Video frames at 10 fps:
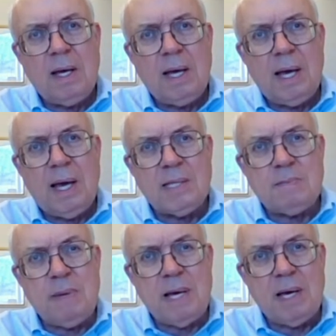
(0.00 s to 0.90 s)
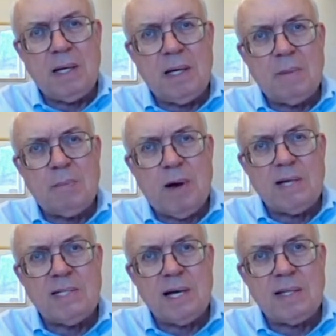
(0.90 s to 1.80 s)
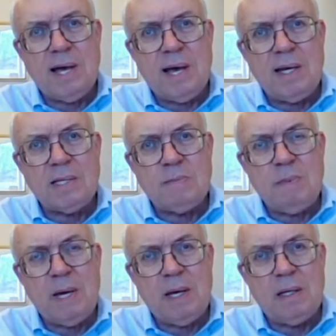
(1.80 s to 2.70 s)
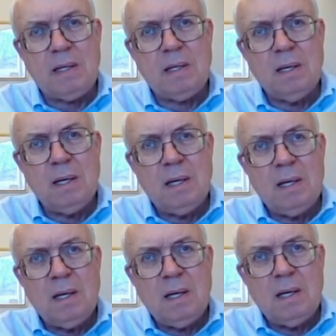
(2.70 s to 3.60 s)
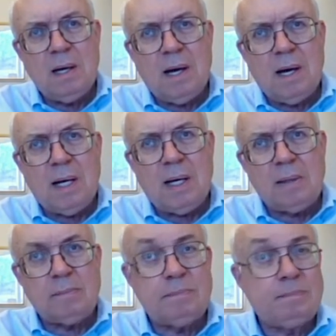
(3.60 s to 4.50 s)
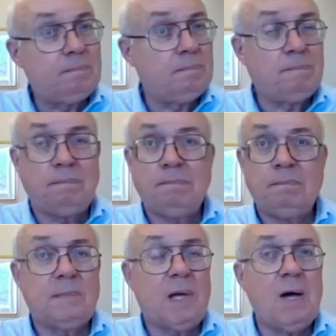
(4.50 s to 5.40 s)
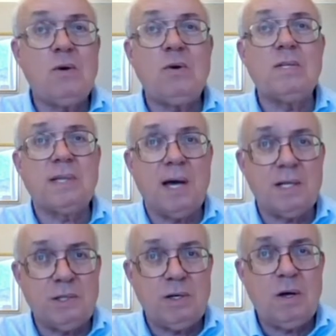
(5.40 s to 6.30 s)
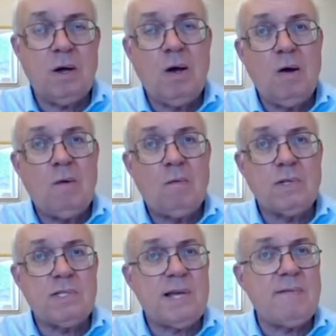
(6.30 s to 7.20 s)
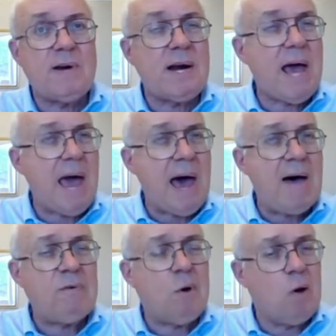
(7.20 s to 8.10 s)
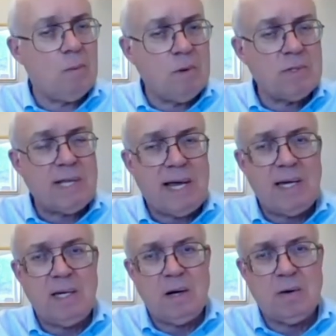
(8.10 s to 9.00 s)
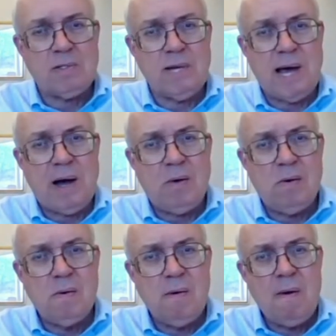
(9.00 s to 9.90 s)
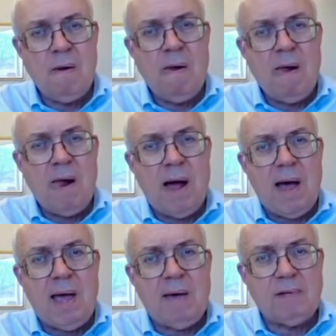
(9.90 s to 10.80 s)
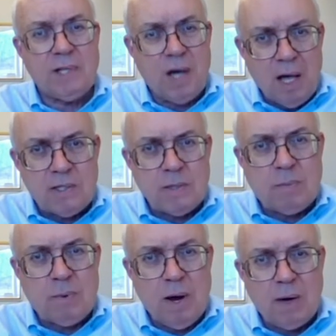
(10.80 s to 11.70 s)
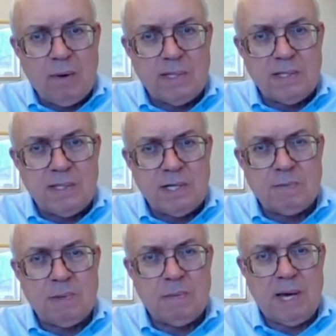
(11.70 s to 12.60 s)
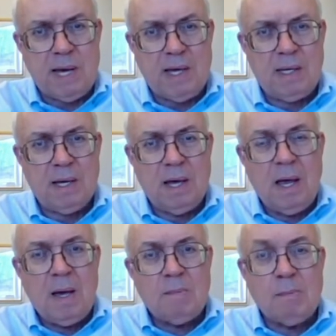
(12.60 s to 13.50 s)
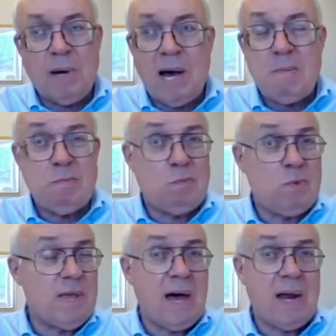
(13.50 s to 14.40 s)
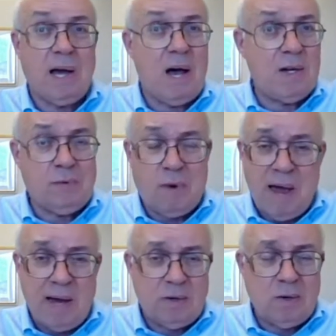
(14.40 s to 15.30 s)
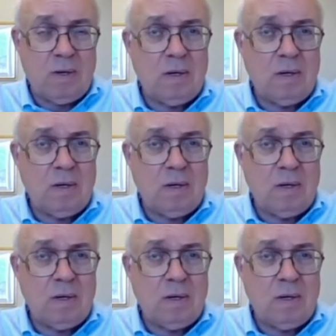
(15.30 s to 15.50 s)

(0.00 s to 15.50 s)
has been a project that has been under discussion for 7.5, almost 8 years now. I have acknowledged the progress that just been made, but without a contractor,